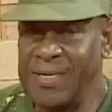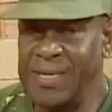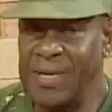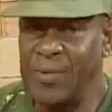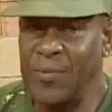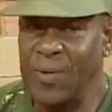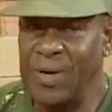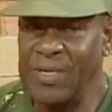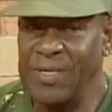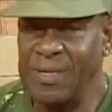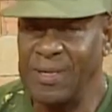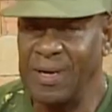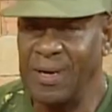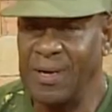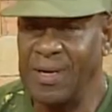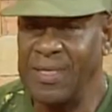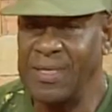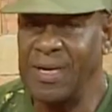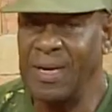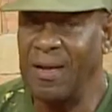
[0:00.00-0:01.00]
that question
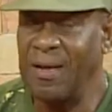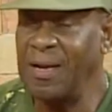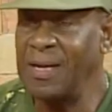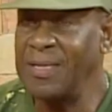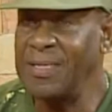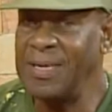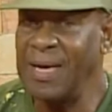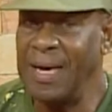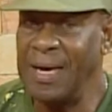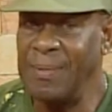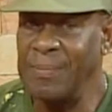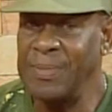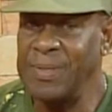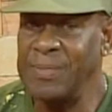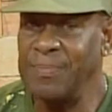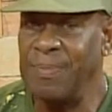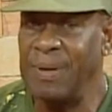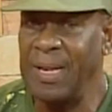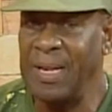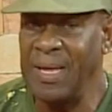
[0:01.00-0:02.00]
because a lot of
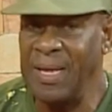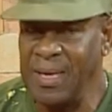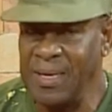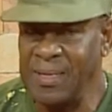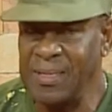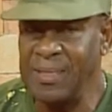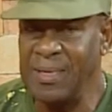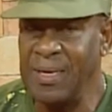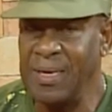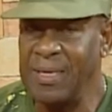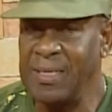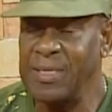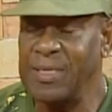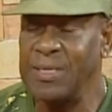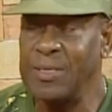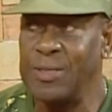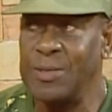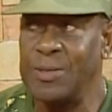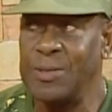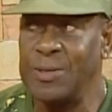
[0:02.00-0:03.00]
times Belizeans
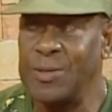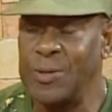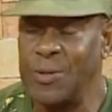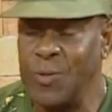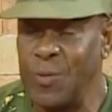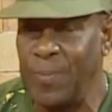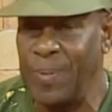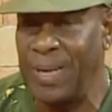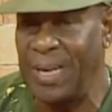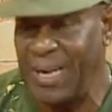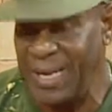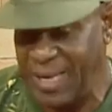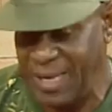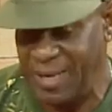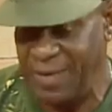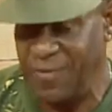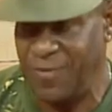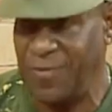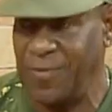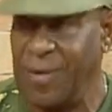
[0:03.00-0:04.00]
do
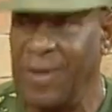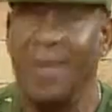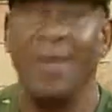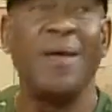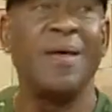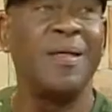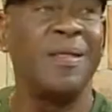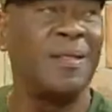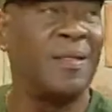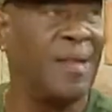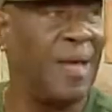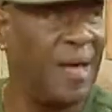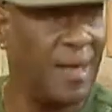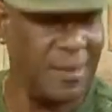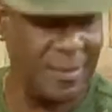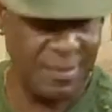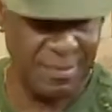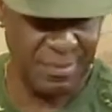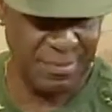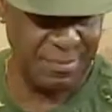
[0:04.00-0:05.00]
believe that
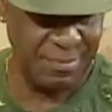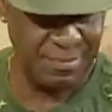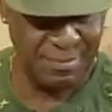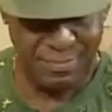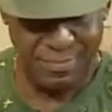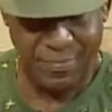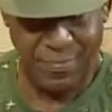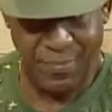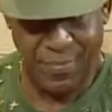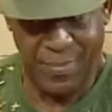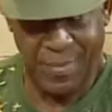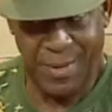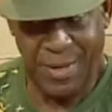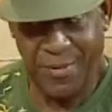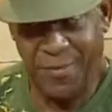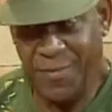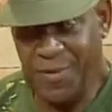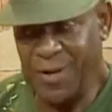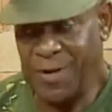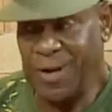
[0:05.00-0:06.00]

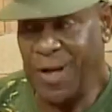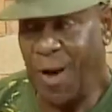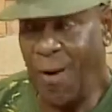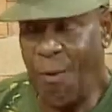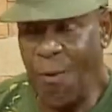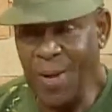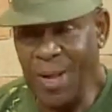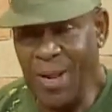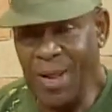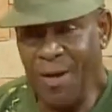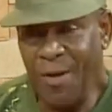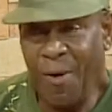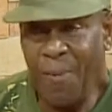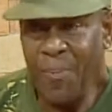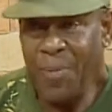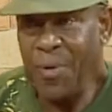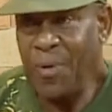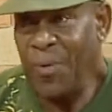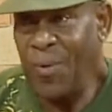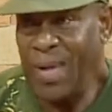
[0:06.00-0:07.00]
if you're not wiggling
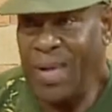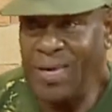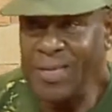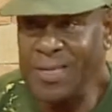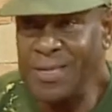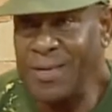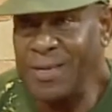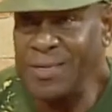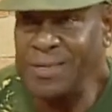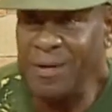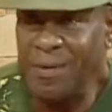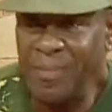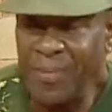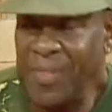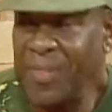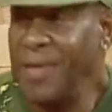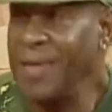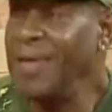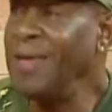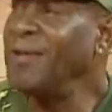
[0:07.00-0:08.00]
up your waist or
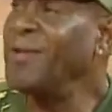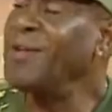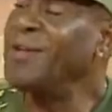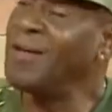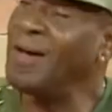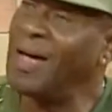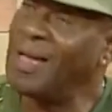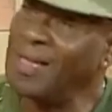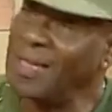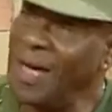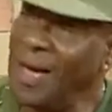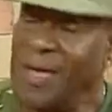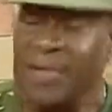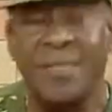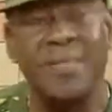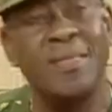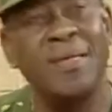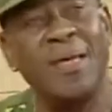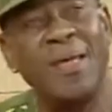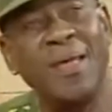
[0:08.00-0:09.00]
something, you're not
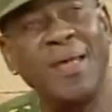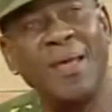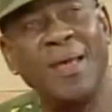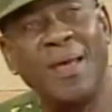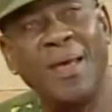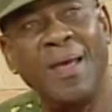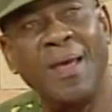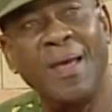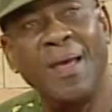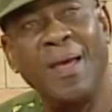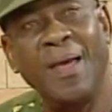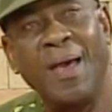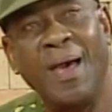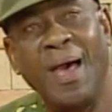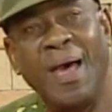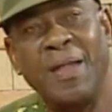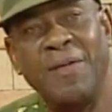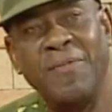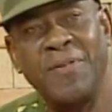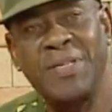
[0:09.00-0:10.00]
dancing,
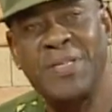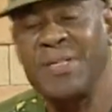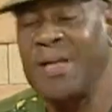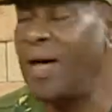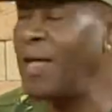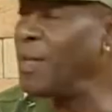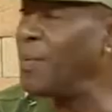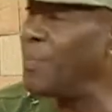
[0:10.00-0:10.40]
and if it's not the